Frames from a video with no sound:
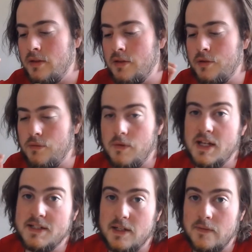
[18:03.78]
the
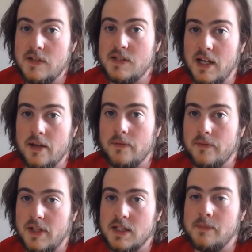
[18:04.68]
rest of the set.
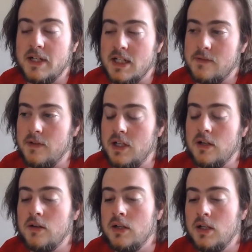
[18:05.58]
That's my next
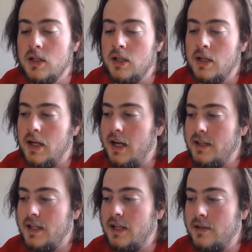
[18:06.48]
video.
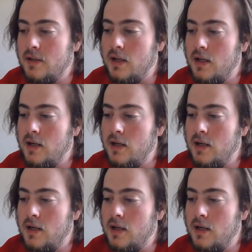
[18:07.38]
And then